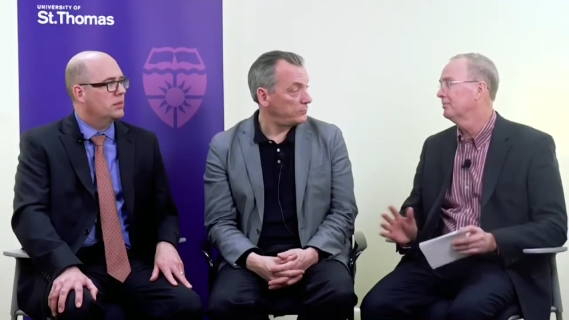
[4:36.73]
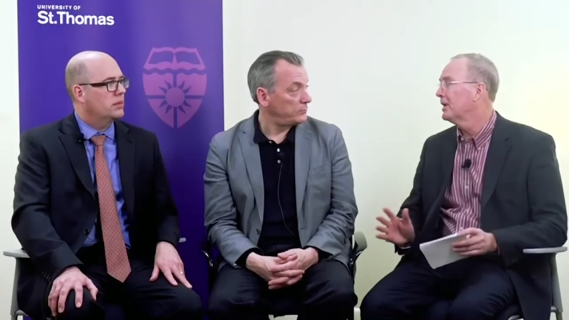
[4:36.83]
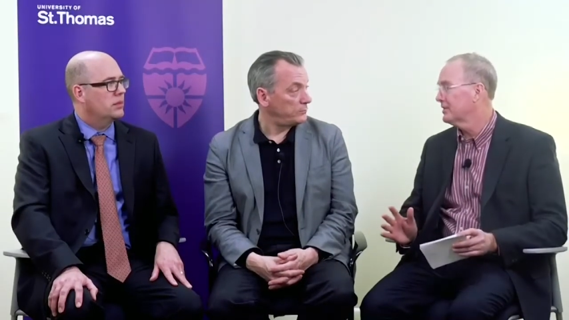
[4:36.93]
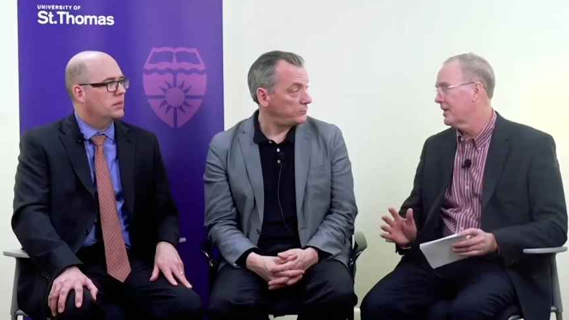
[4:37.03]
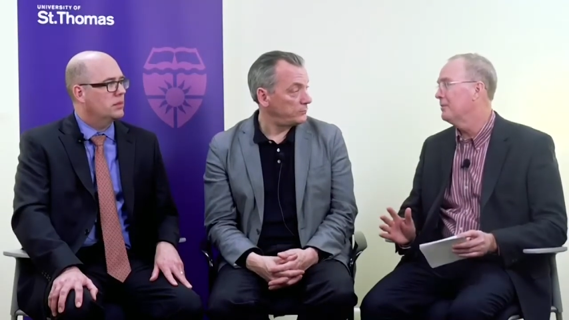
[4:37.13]

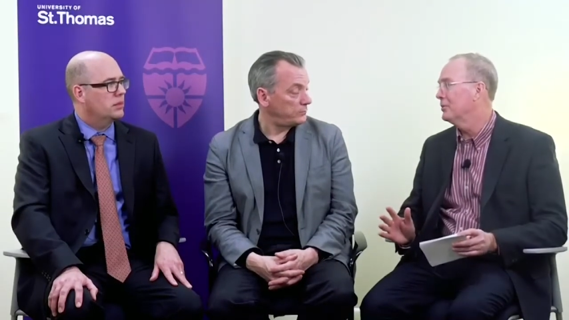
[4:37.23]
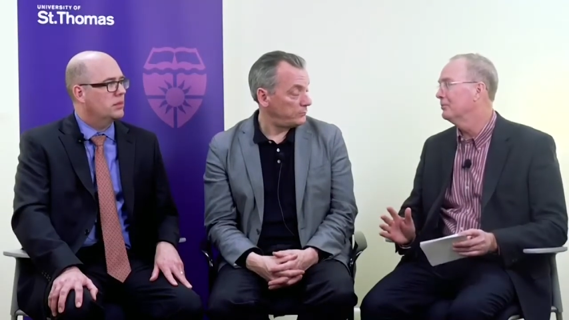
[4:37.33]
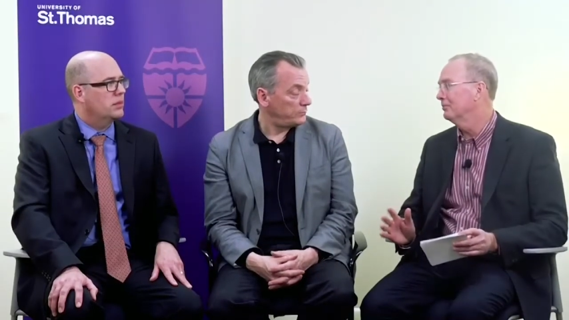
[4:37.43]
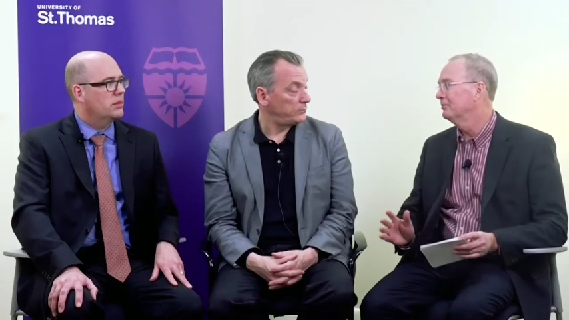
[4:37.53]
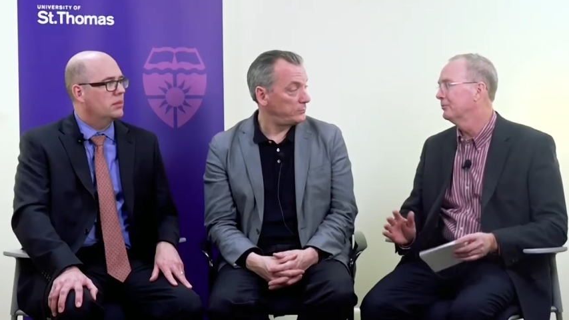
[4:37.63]
Speaker 1: excitement,
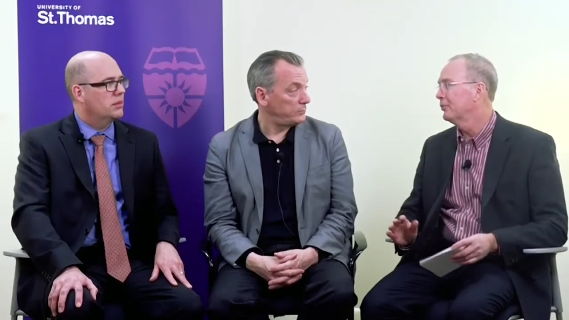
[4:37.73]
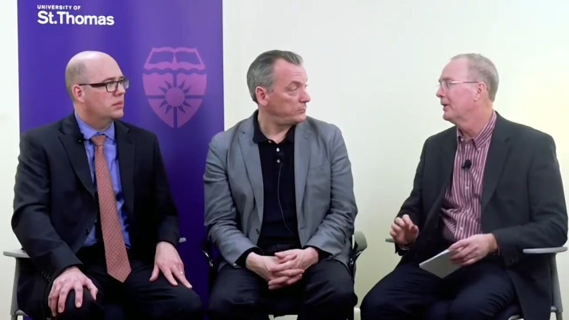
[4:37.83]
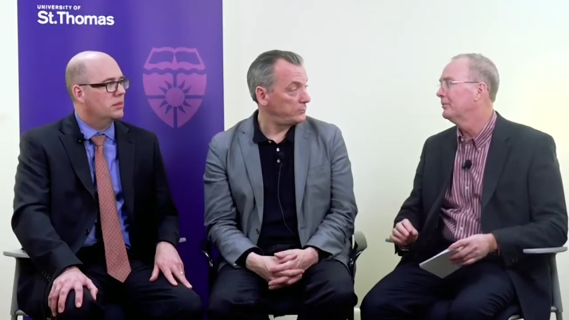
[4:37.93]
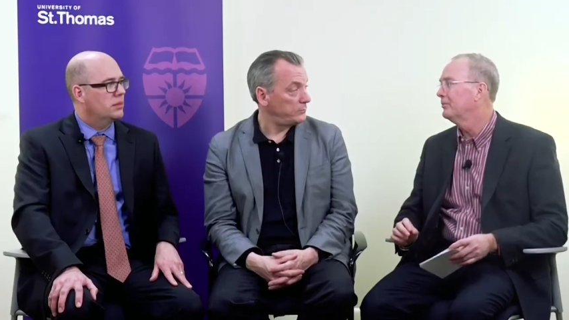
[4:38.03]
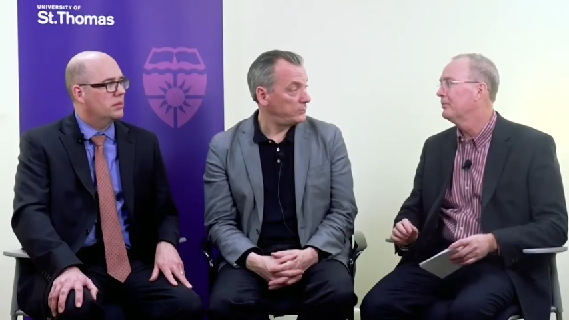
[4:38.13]

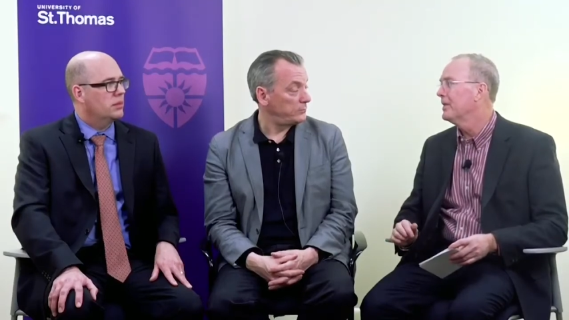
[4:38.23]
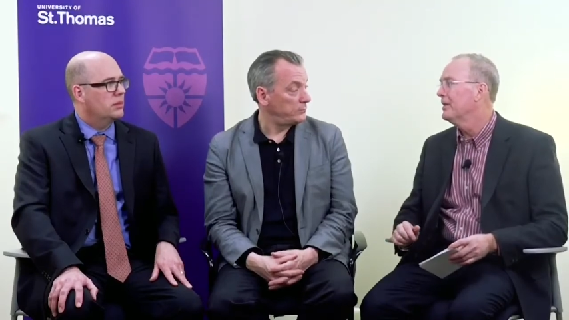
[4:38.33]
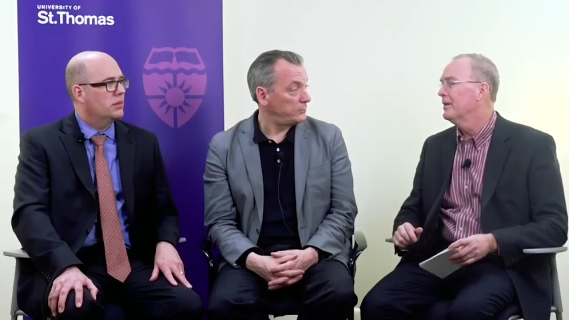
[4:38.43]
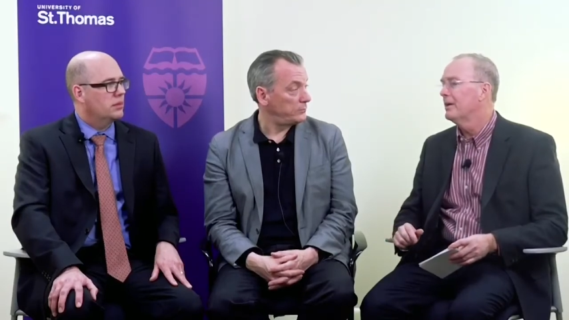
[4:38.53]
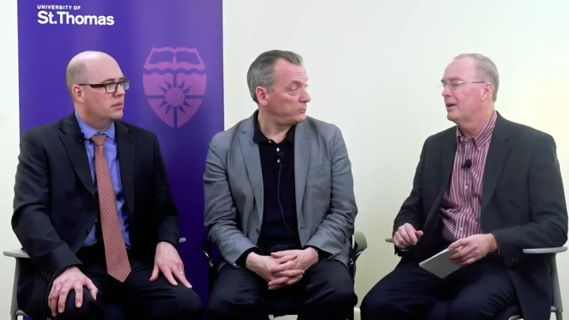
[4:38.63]
right?
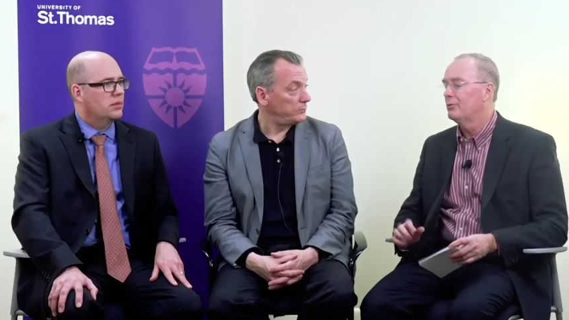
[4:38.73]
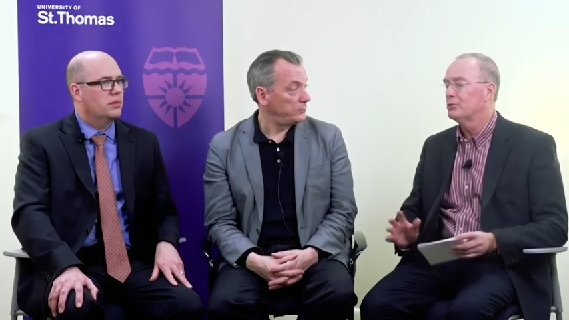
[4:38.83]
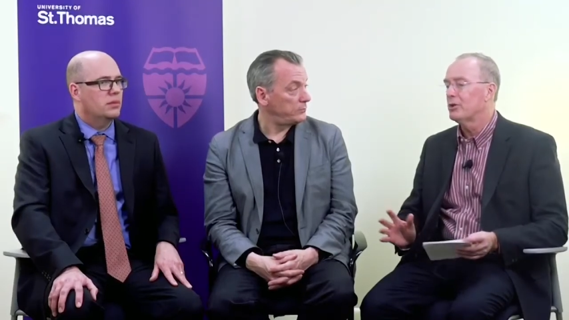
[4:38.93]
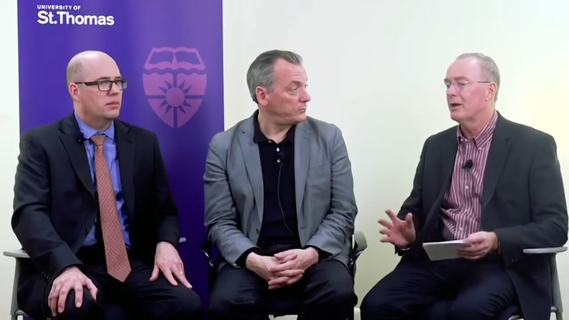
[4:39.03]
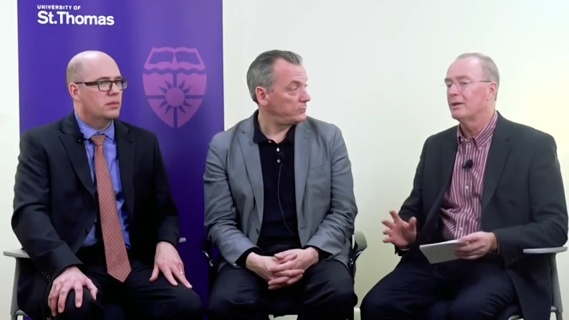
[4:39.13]
I
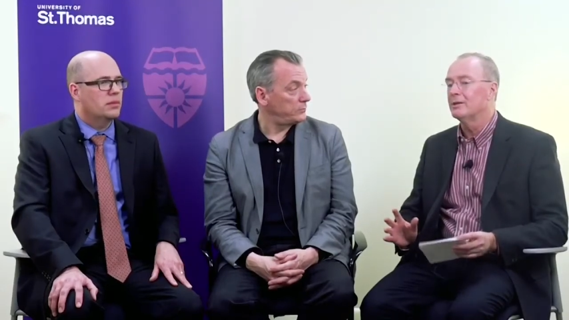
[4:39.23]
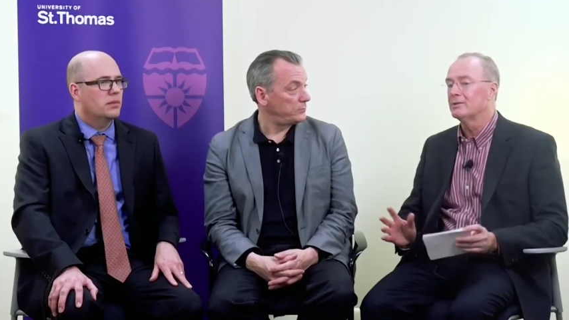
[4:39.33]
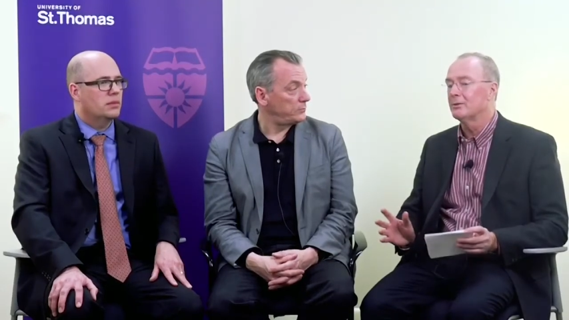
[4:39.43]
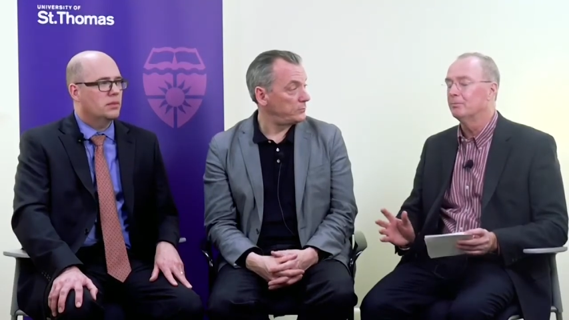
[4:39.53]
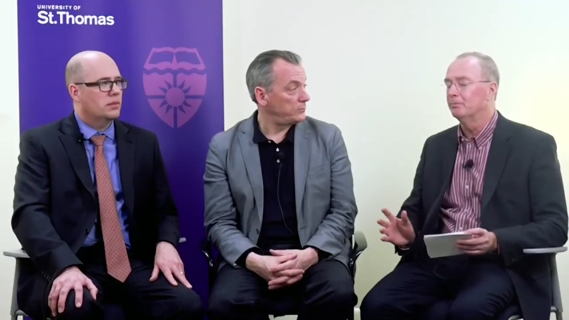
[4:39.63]
was talking to
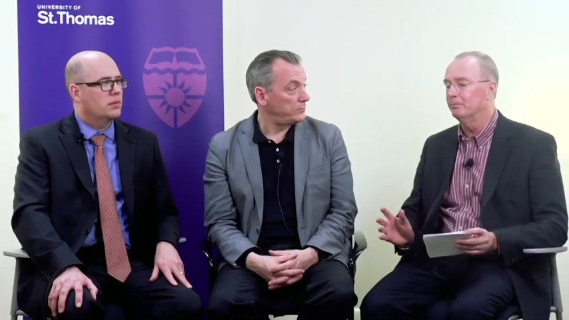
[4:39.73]
some